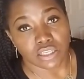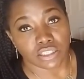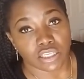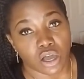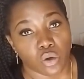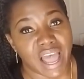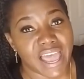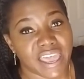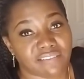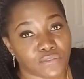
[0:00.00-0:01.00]
So I
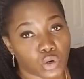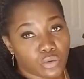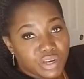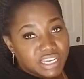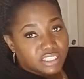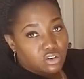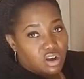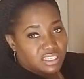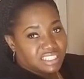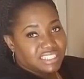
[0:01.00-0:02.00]
have 4 rings
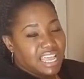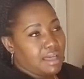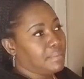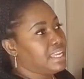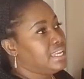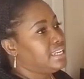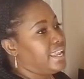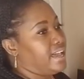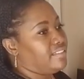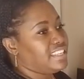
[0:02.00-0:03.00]
across the top.
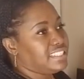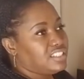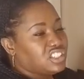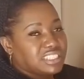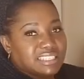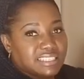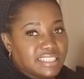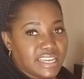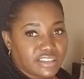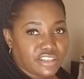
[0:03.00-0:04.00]
Now this is just the
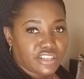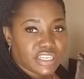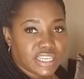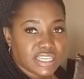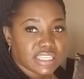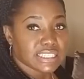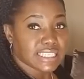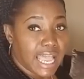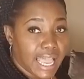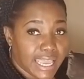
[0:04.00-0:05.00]
standard
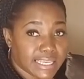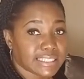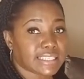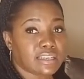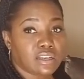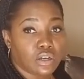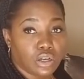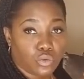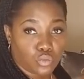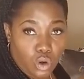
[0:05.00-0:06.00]
size
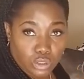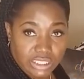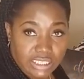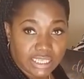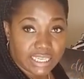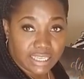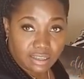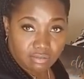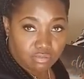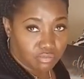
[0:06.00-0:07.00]
rolling
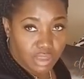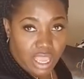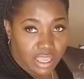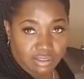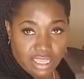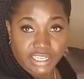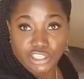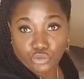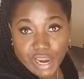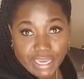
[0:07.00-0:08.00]

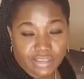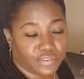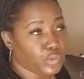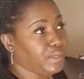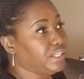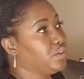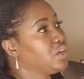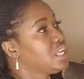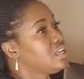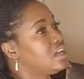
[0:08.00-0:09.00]
luggage rack, if you will.
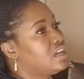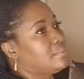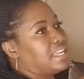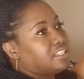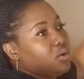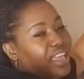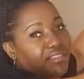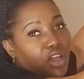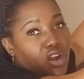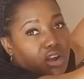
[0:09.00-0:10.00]
I don't have
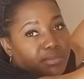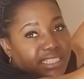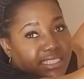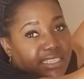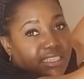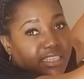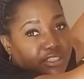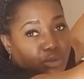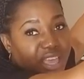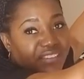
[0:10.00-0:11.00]
the arms extended. They
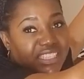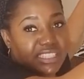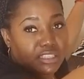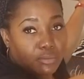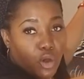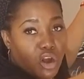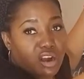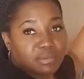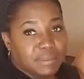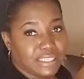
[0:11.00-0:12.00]
do have extendable
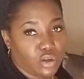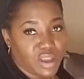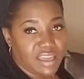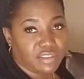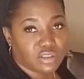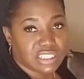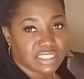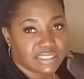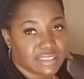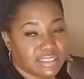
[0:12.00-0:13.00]
arms, but I don't have those
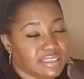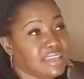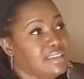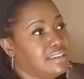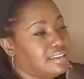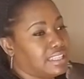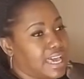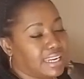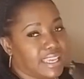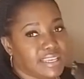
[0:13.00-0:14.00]
extended. In a
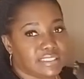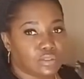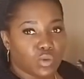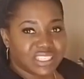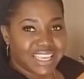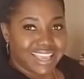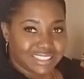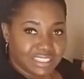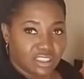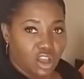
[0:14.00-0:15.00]
lot of cases, once I
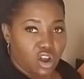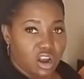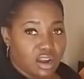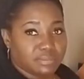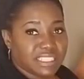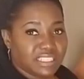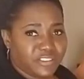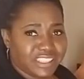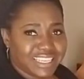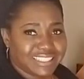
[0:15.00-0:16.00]
extend the arms and
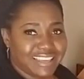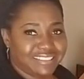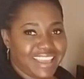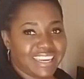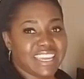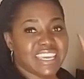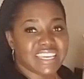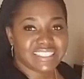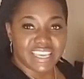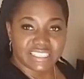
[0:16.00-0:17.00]
different things like that,
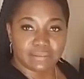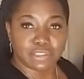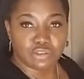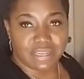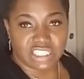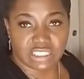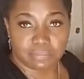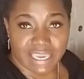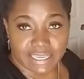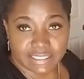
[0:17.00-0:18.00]
it takes up too much
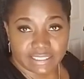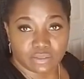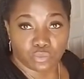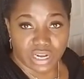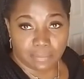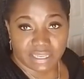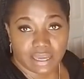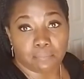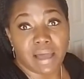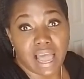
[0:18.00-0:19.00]
space when I'm in a
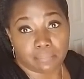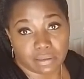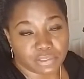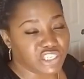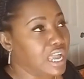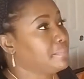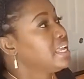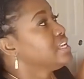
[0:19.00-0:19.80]
pop-up shop.